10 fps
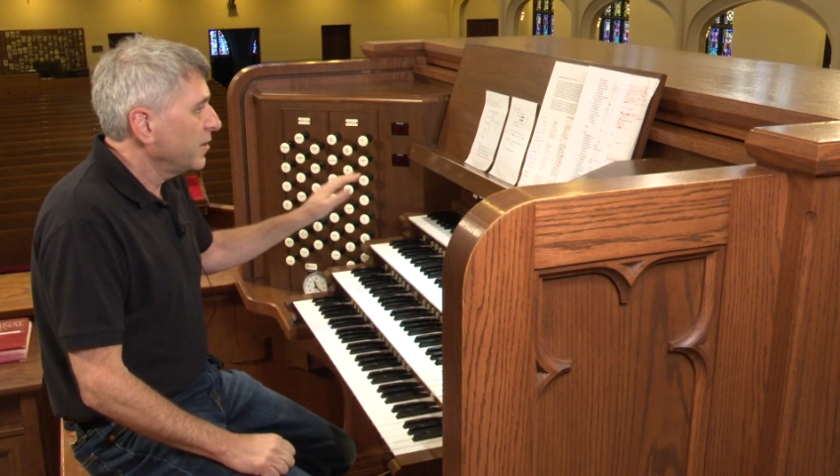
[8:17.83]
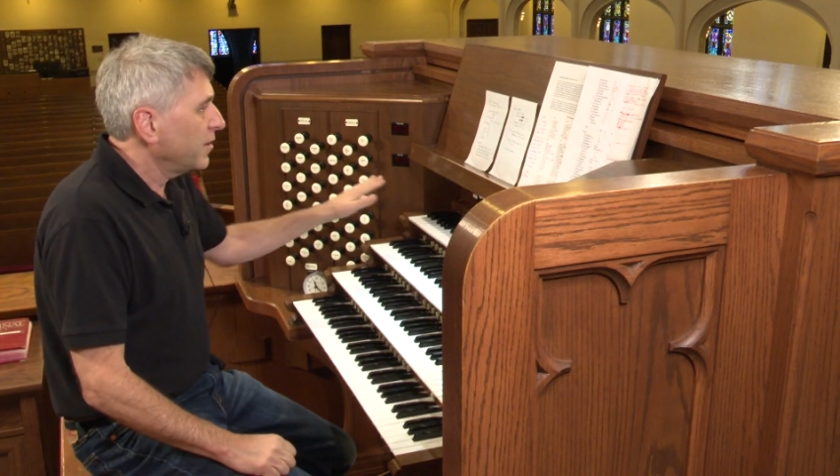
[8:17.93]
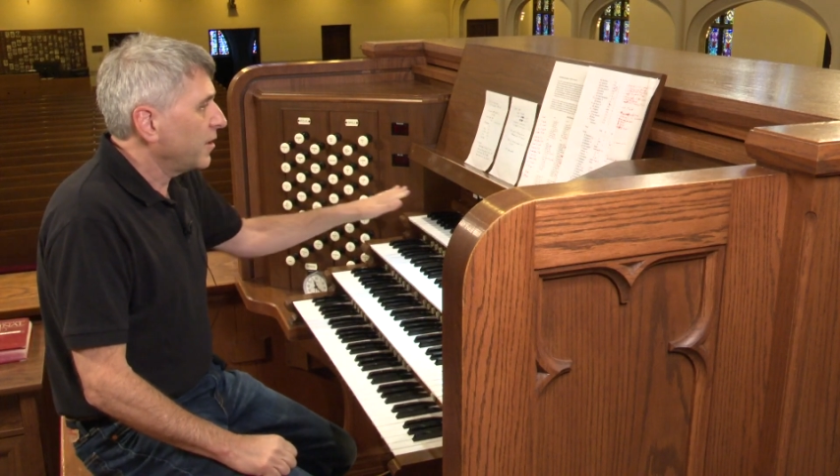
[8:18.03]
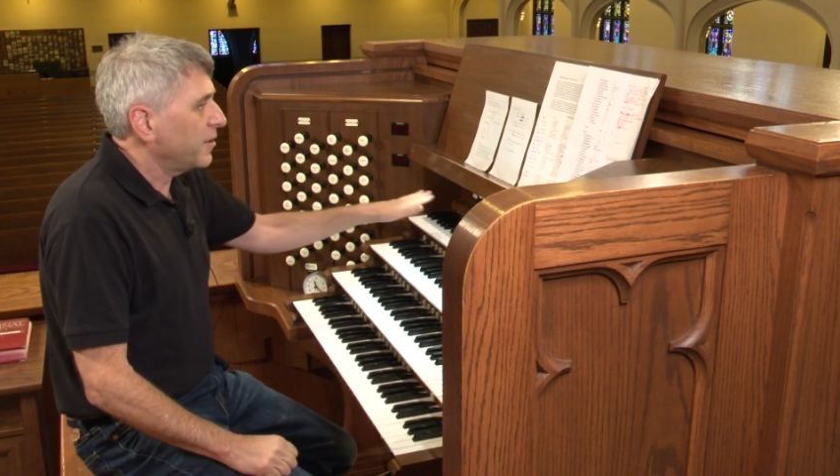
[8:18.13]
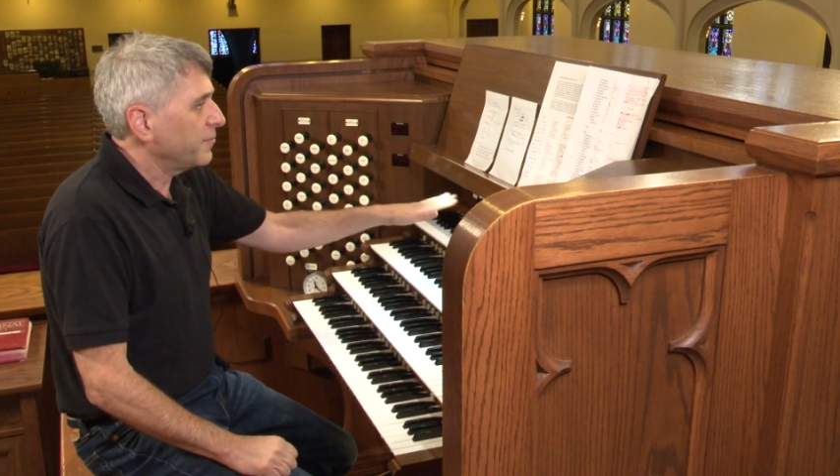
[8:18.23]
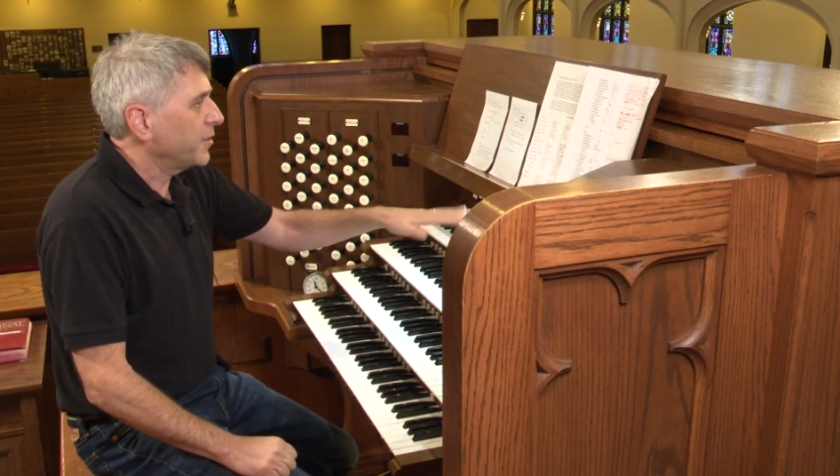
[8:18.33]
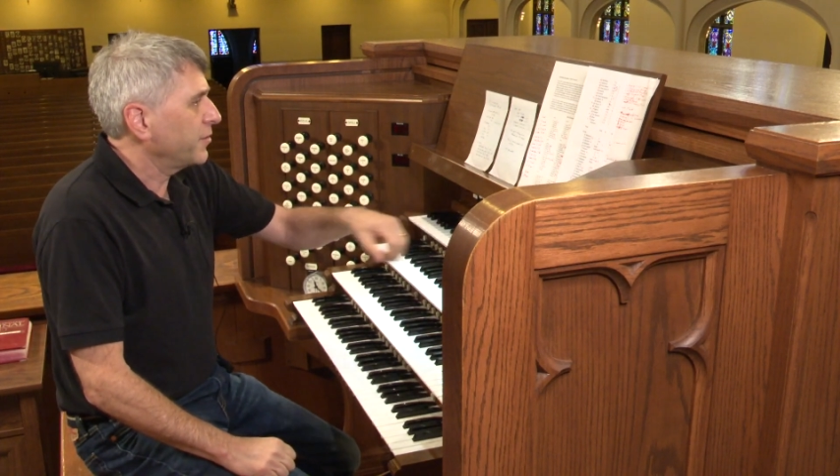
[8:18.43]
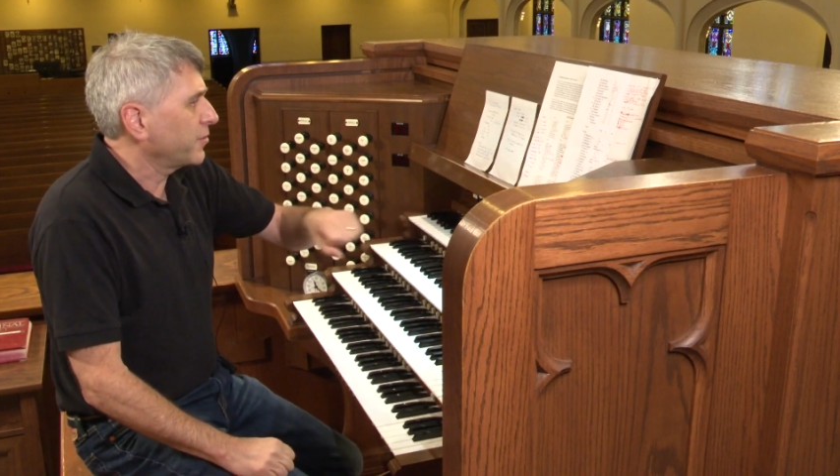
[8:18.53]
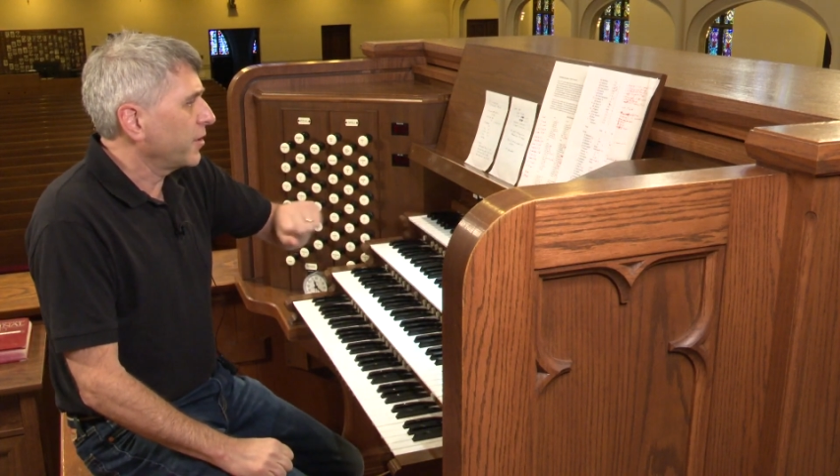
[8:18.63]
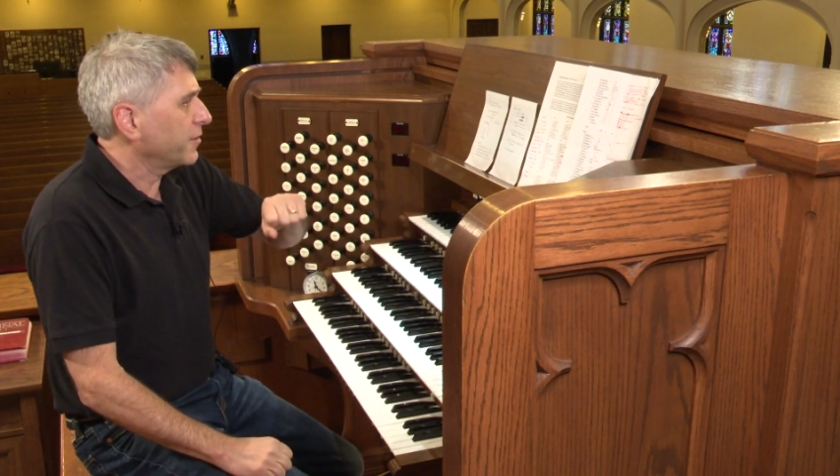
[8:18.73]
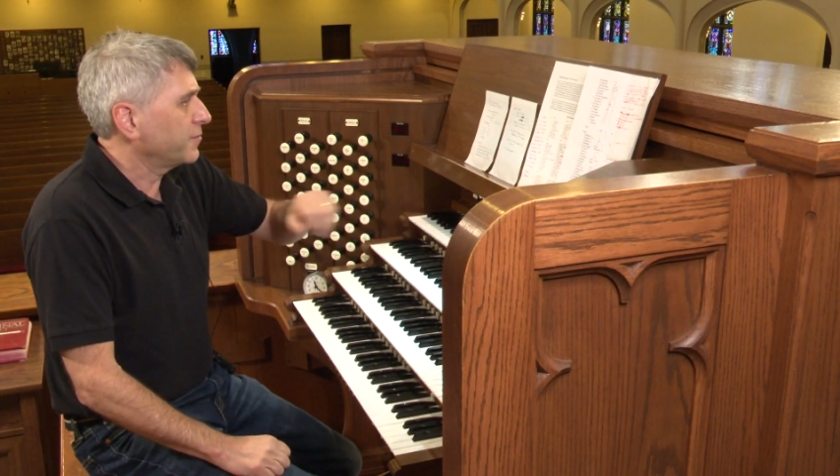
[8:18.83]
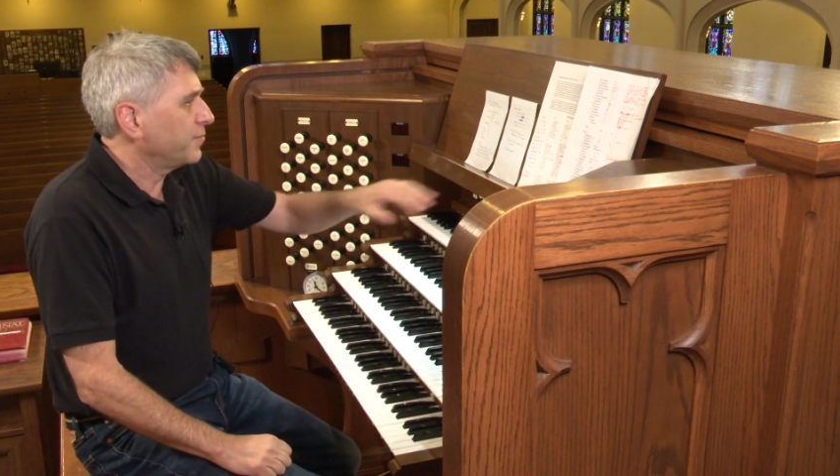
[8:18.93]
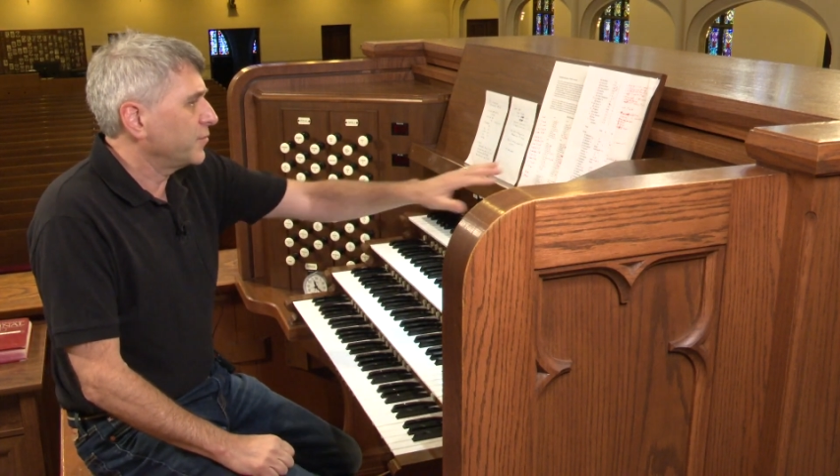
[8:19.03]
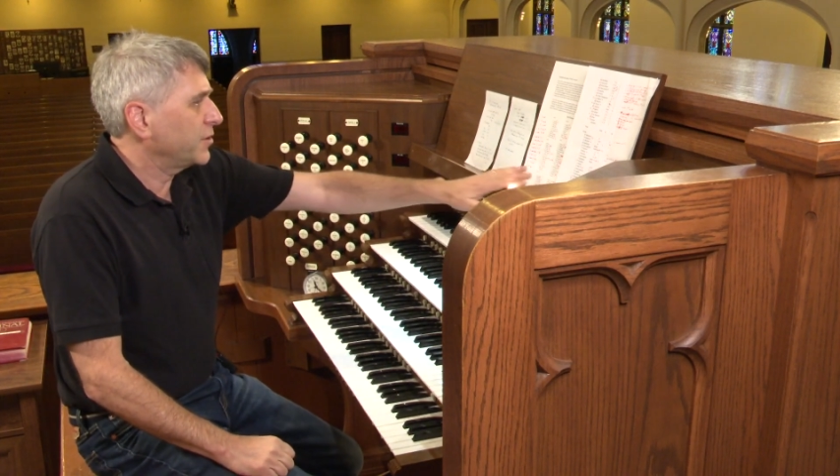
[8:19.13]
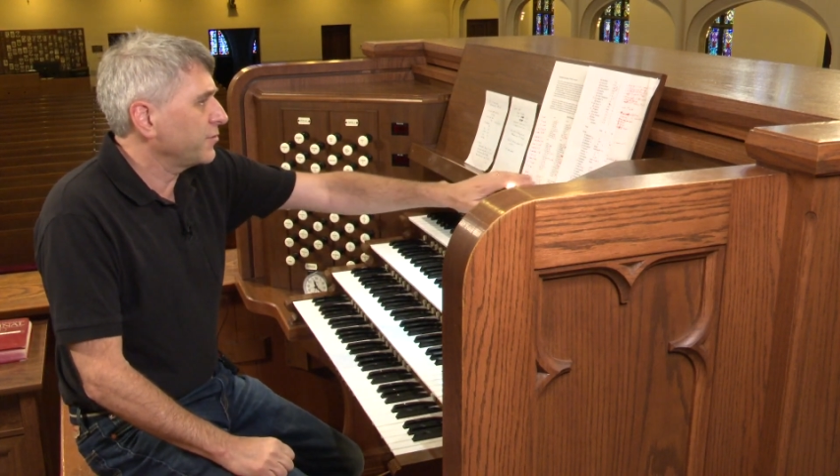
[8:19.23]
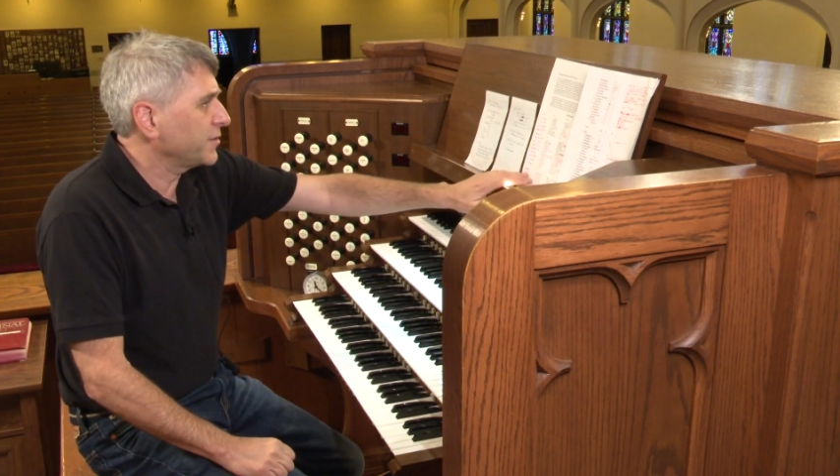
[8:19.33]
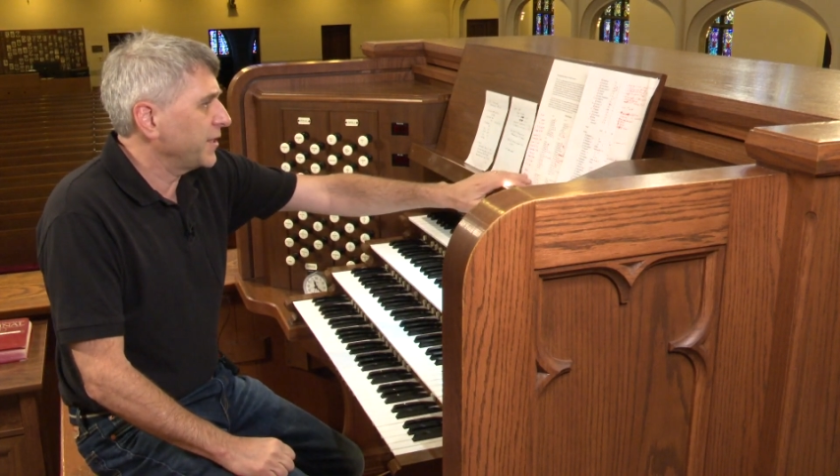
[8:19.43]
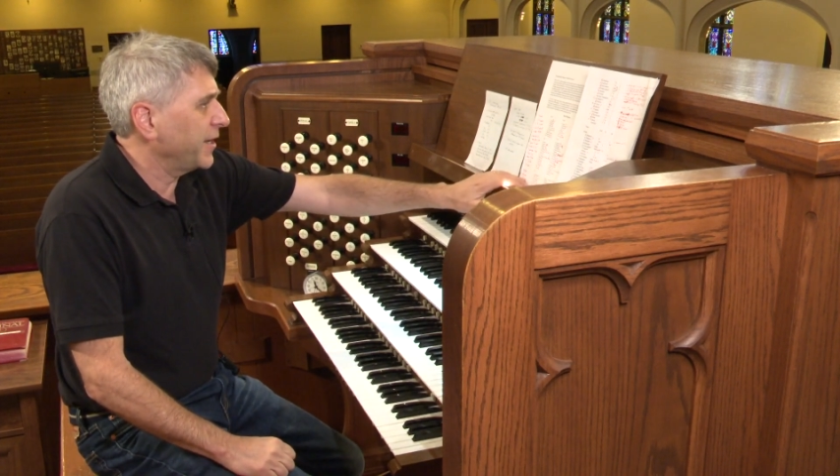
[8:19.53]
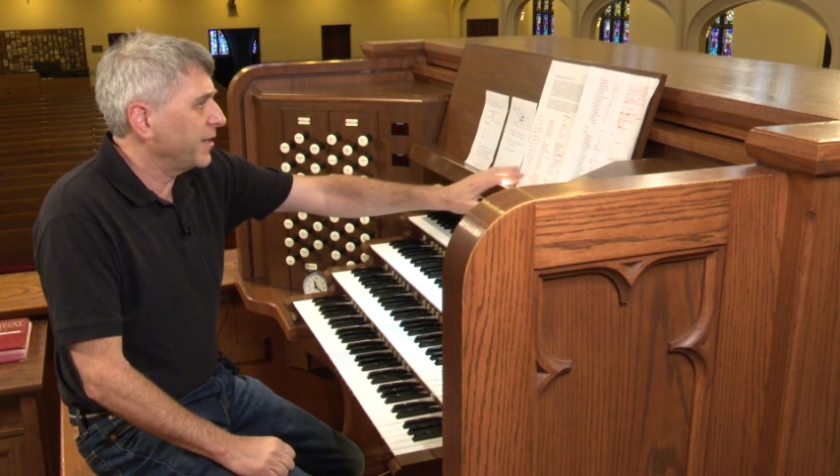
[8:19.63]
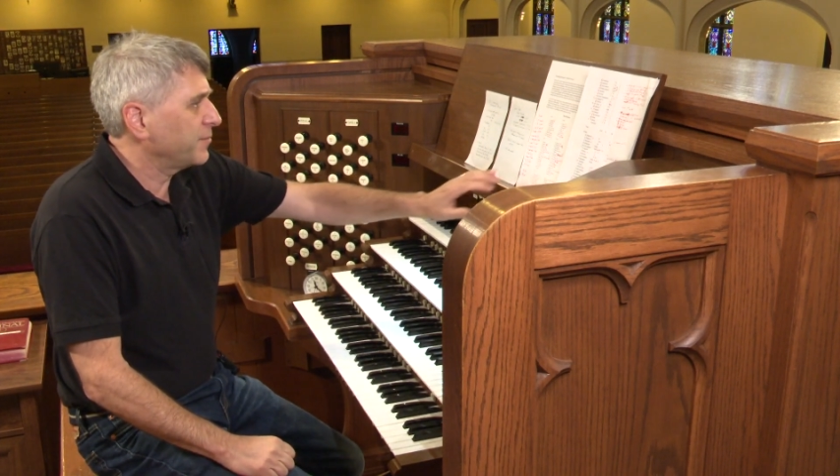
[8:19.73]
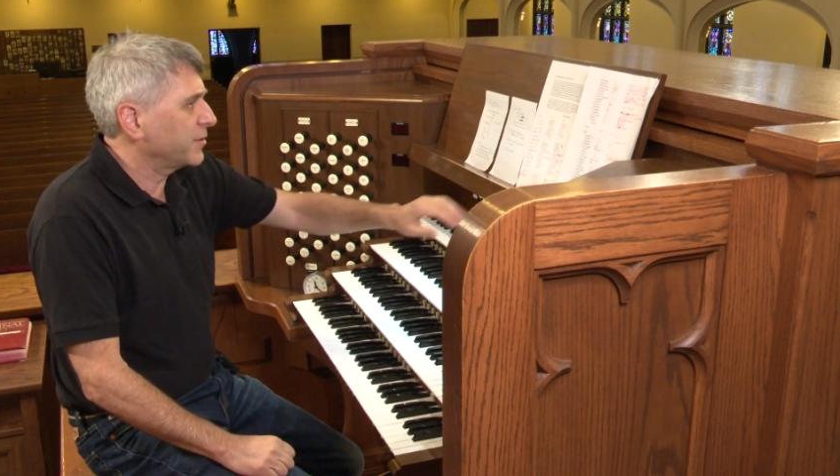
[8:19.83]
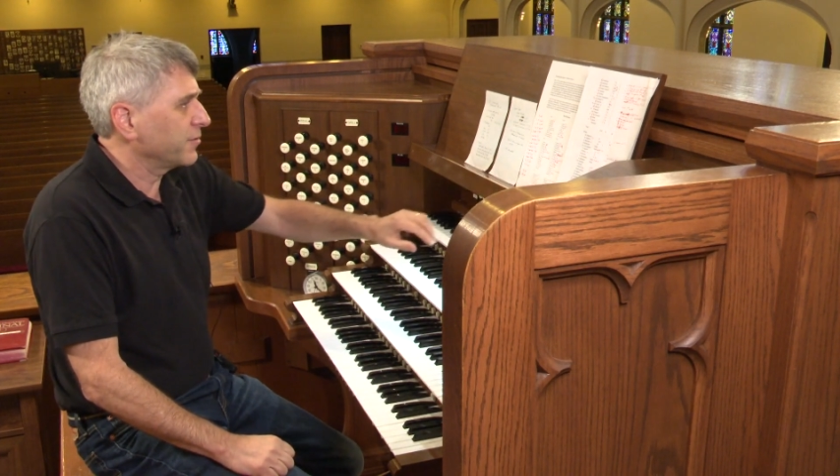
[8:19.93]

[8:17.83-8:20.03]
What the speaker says: Then there are tilt tabs.